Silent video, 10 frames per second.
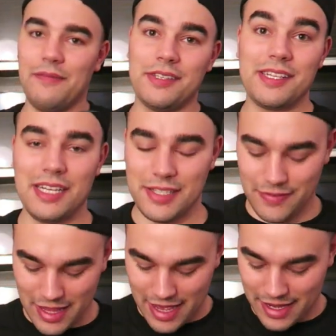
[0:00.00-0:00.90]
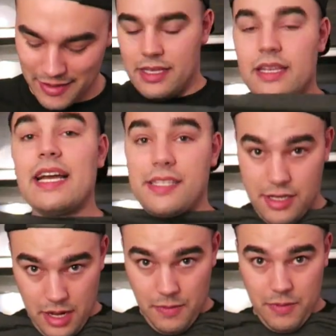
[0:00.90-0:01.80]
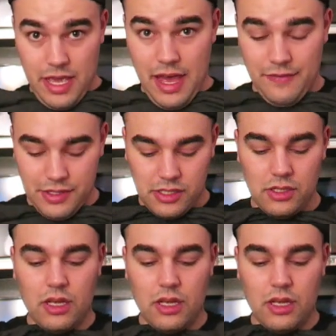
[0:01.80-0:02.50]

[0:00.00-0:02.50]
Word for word: I emphasized flag. Next up, we have this